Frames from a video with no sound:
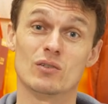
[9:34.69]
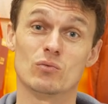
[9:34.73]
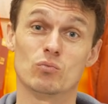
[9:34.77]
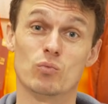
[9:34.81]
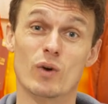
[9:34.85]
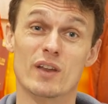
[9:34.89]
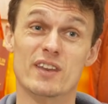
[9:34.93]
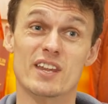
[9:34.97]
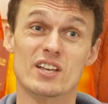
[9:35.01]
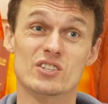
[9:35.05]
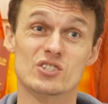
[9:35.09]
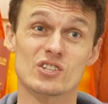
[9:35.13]

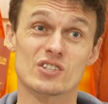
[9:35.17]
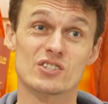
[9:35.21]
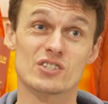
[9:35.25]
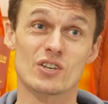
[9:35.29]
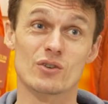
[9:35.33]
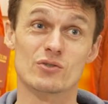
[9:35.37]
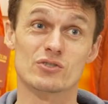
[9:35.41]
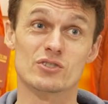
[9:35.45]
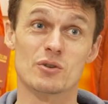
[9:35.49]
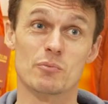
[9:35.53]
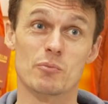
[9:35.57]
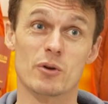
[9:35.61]
when they're just
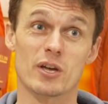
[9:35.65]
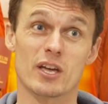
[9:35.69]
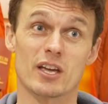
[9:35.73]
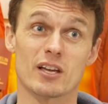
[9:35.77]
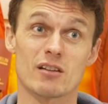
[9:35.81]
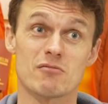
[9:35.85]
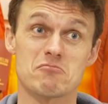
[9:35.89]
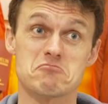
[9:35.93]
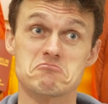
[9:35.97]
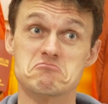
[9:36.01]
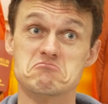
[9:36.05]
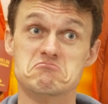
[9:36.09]
used to
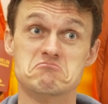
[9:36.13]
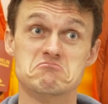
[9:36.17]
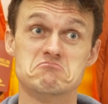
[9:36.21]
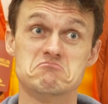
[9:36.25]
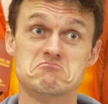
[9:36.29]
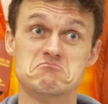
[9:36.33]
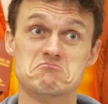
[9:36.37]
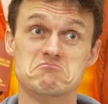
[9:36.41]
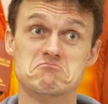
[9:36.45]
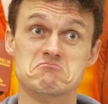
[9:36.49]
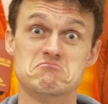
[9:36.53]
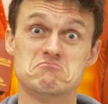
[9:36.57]
being
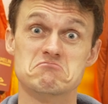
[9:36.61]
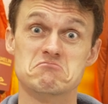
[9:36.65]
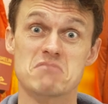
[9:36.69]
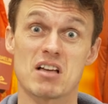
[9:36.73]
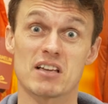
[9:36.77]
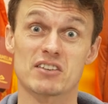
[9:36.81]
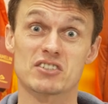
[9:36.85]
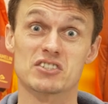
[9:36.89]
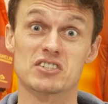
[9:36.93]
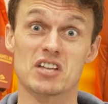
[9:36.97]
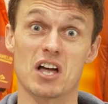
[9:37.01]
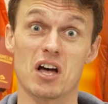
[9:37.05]

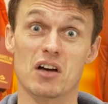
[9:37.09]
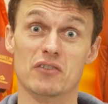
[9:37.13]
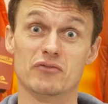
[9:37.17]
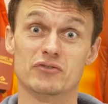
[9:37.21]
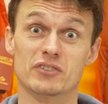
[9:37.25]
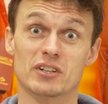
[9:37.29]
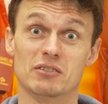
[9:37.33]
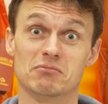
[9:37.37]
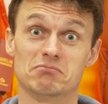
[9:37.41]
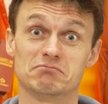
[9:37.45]
stuffed.